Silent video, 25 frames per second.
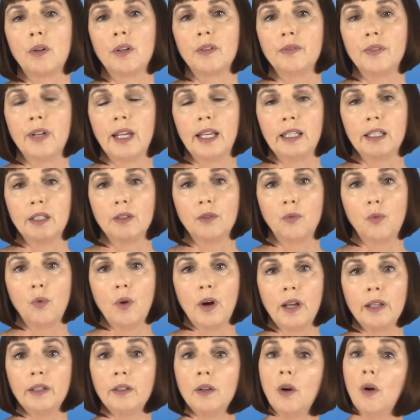of
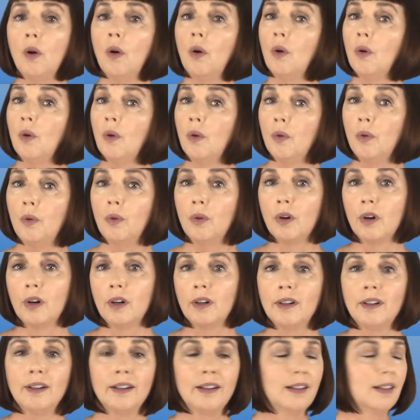-1,
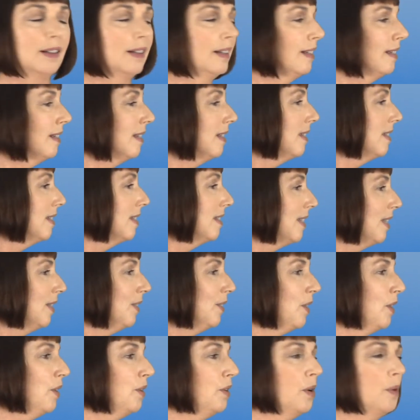or
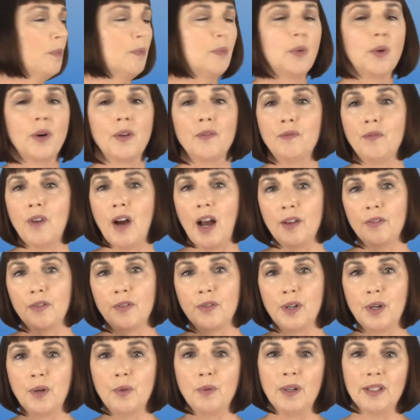
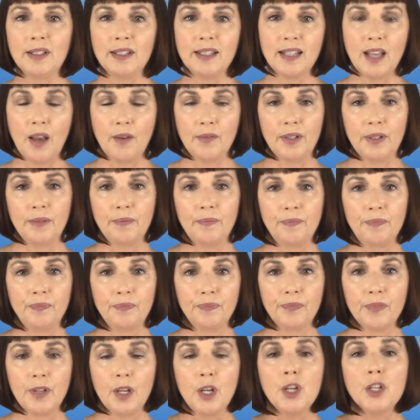0.5317.
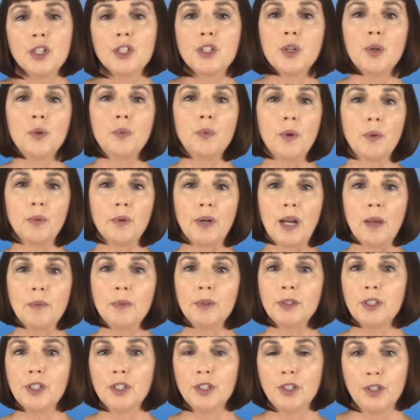So we were
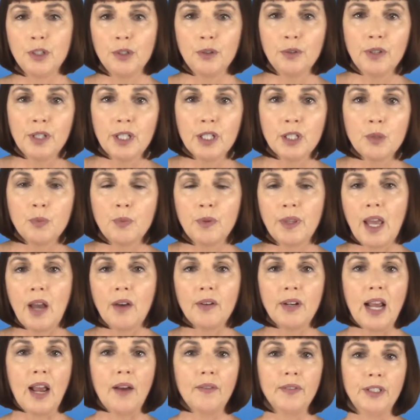able to do this
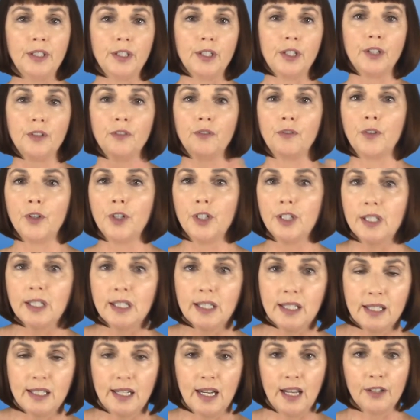without having to convert to
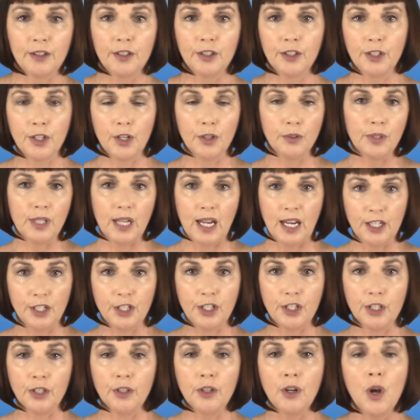standard
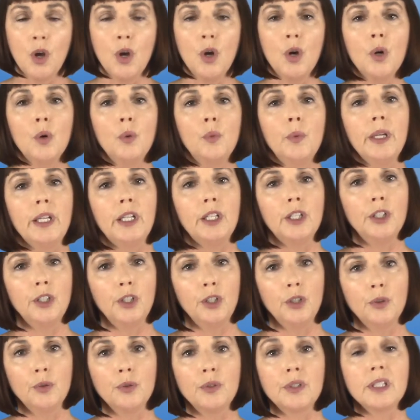notation. We can
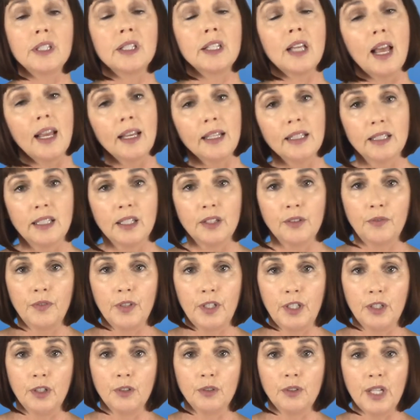use
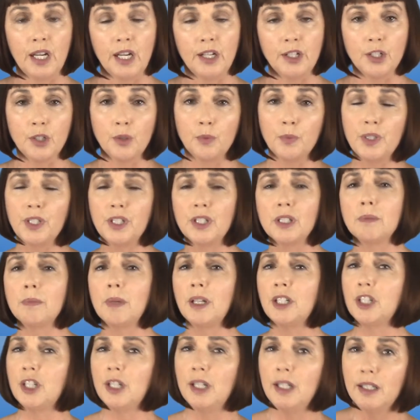scientific notation, which is
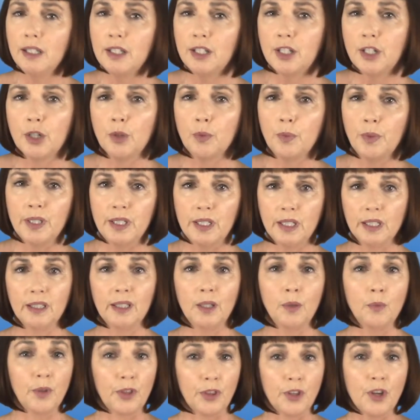much easier when
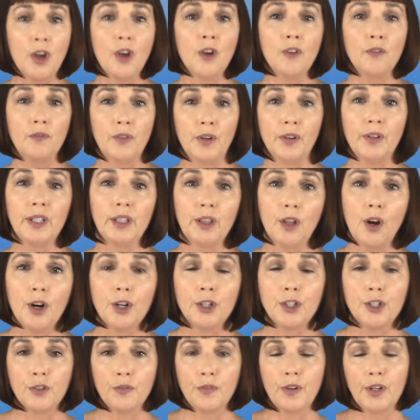dealing with very
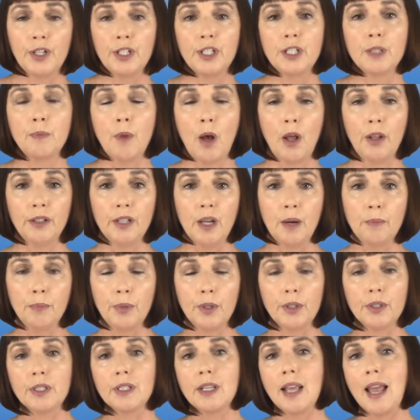large or very small
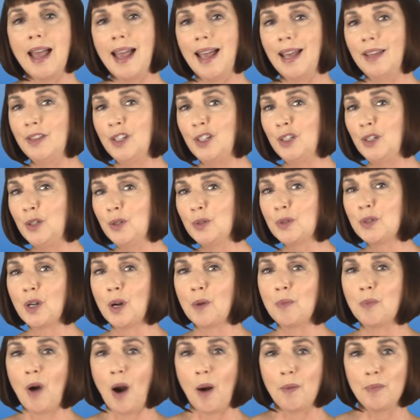numbers, and then use our
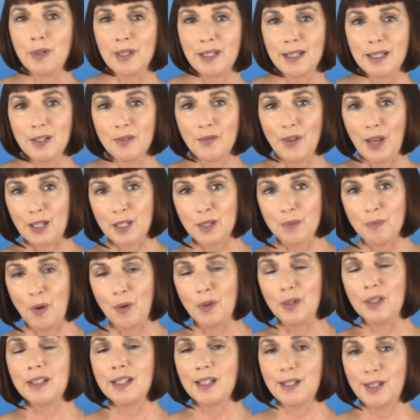properties of
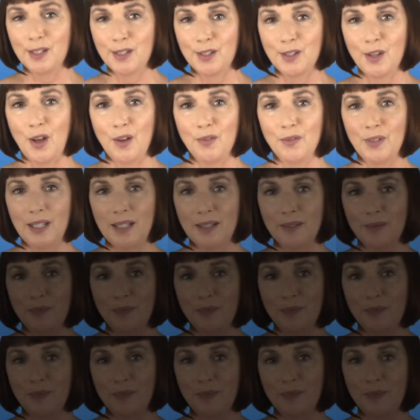exponents to solve it.